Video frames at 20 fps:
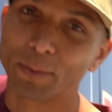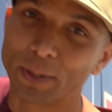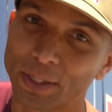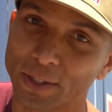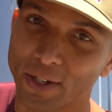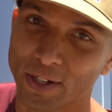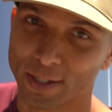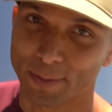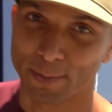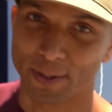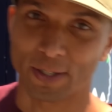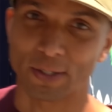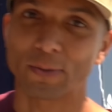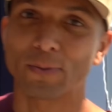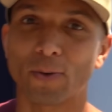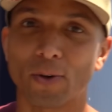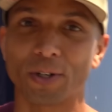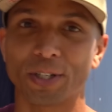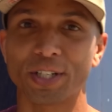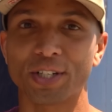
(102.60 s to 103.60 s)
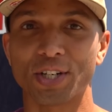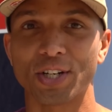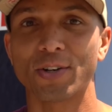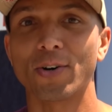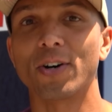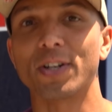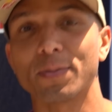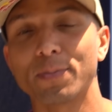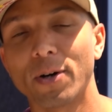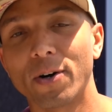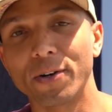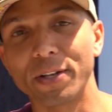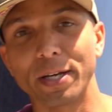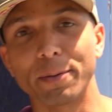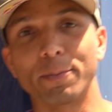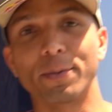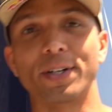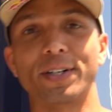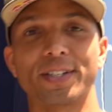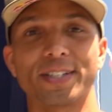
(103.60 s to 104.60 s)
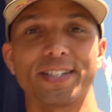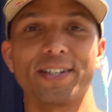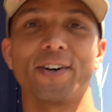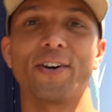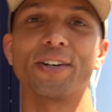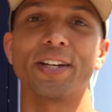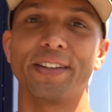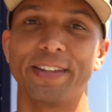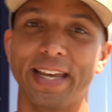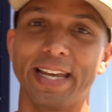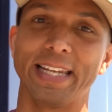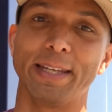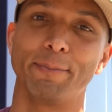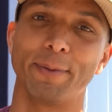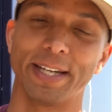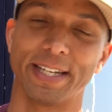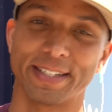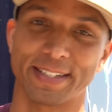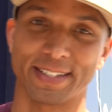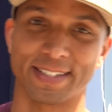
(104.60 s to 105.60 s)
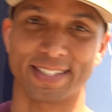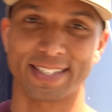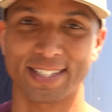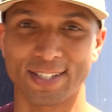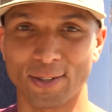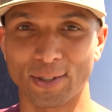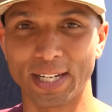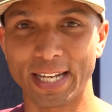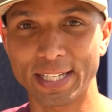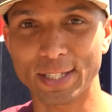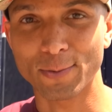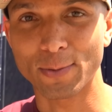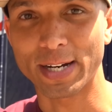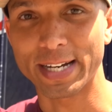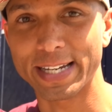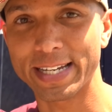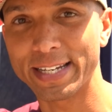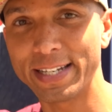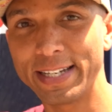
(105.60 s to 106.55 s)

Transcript: we talk about 4-digit horsepower numbers on a daily basis. So that's why